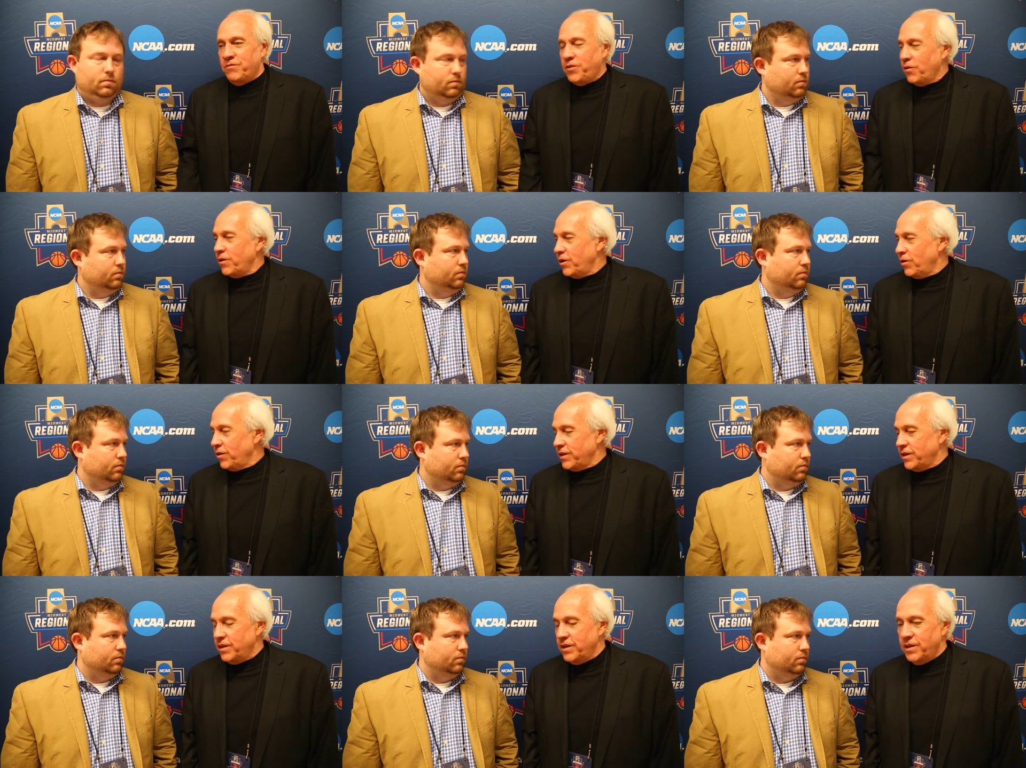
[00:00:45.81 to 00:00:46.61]
Speaker 1: very
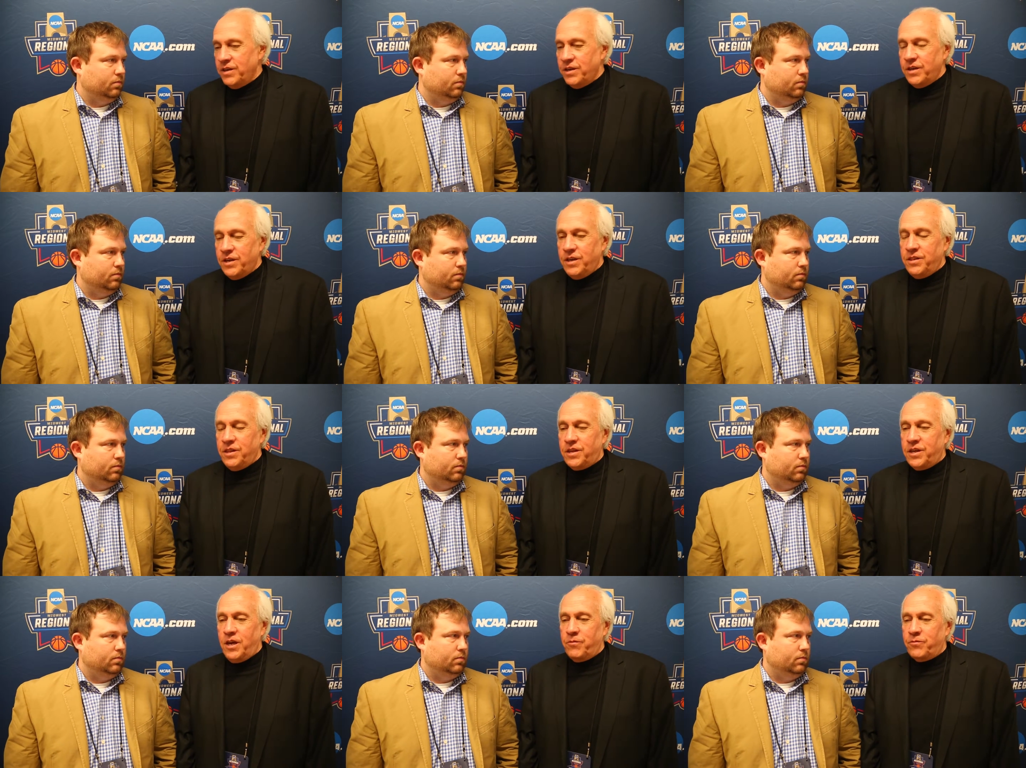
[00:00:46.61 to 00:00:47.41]
early in
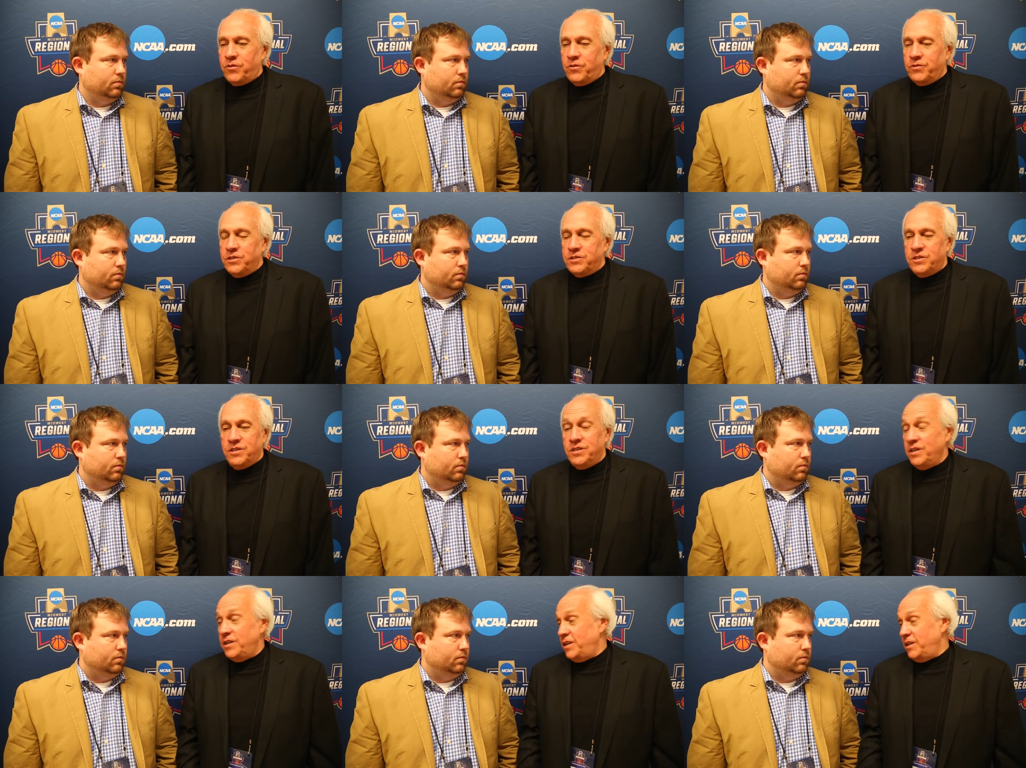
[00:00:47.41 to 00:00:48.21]
the game for
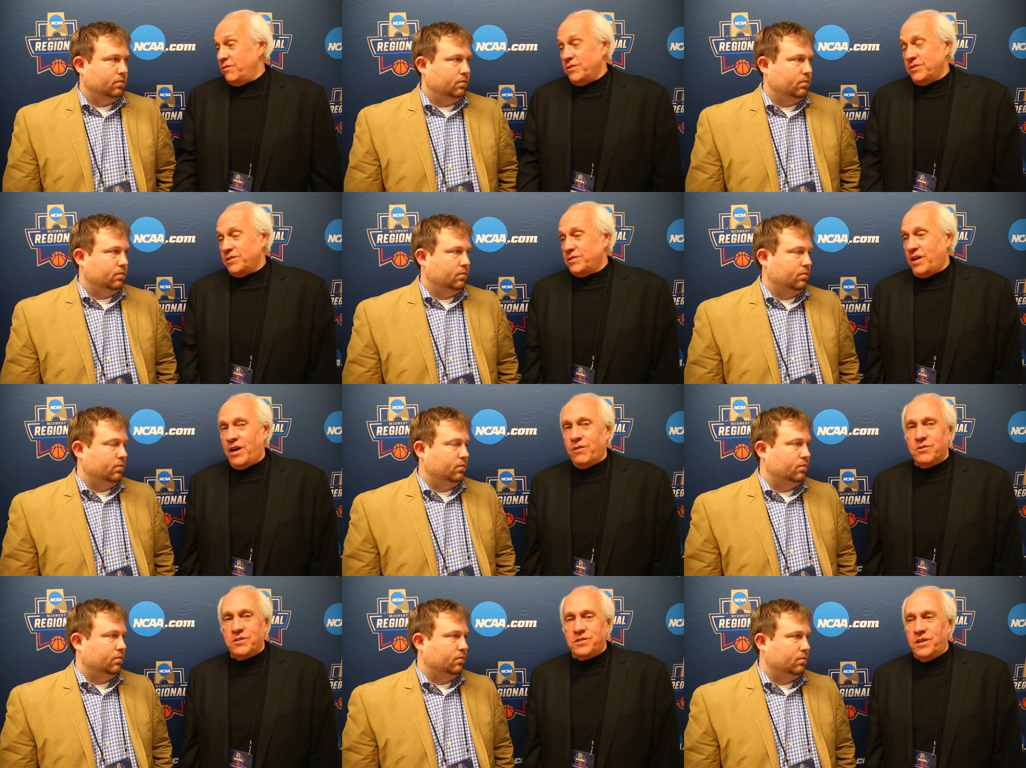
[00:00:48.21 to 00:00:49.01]
Virginia, and it was
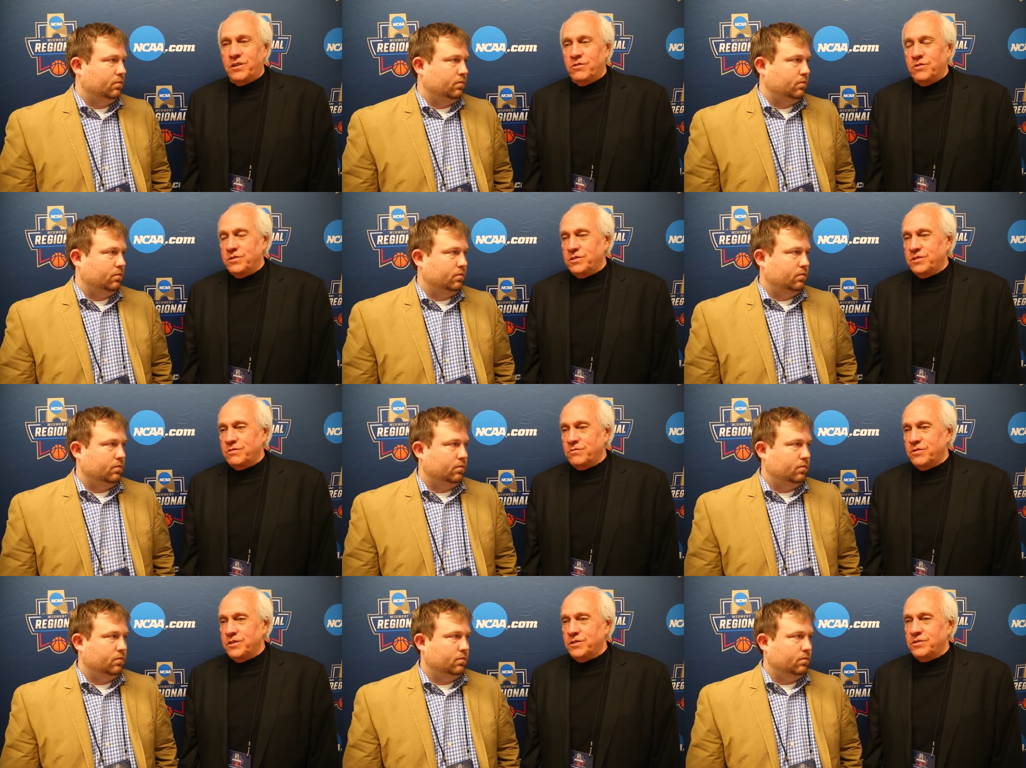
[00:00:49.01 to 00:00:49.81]
Iowa State was
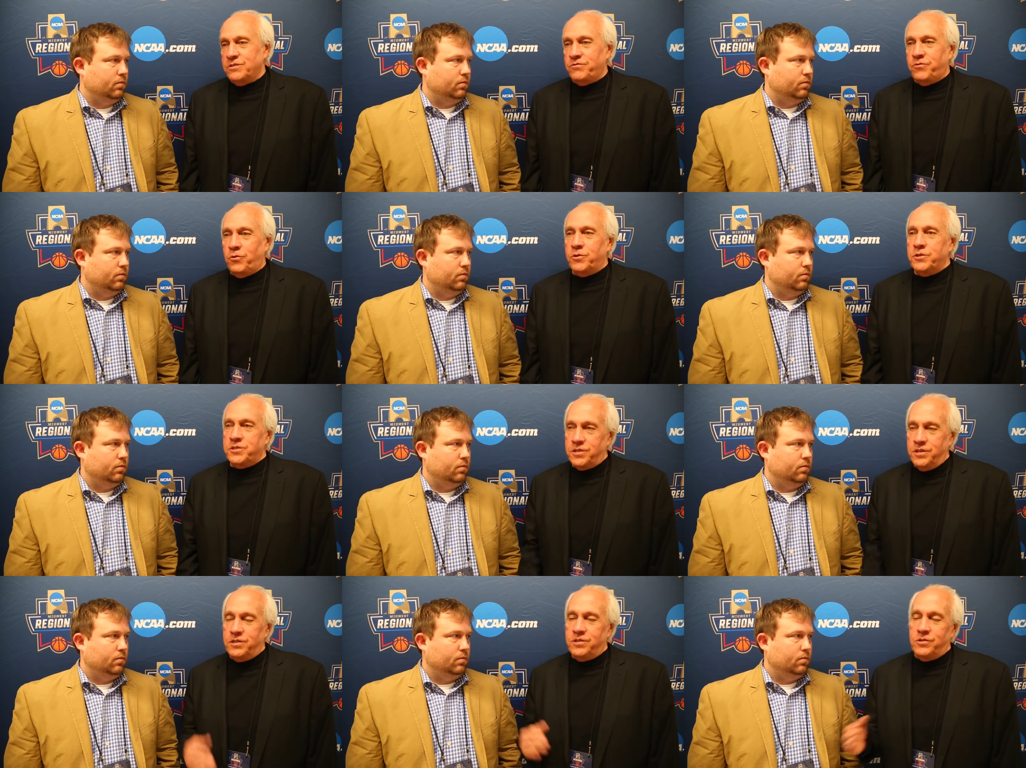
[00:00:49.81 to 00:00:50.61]
was
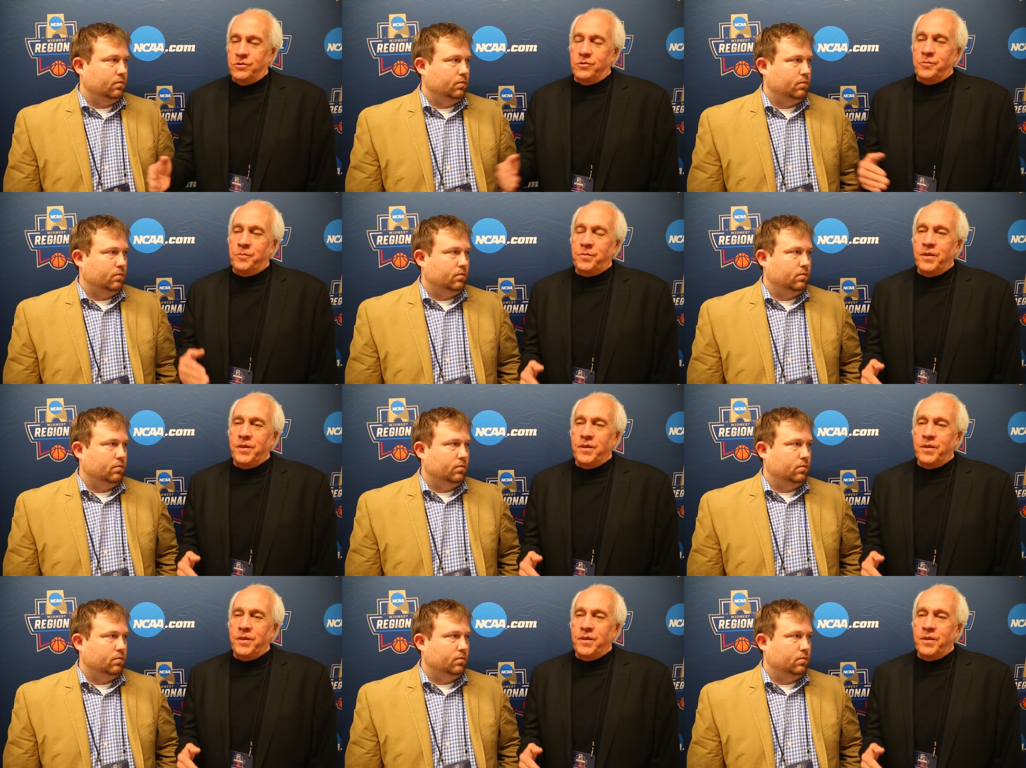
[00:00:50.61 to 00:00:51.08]
forced into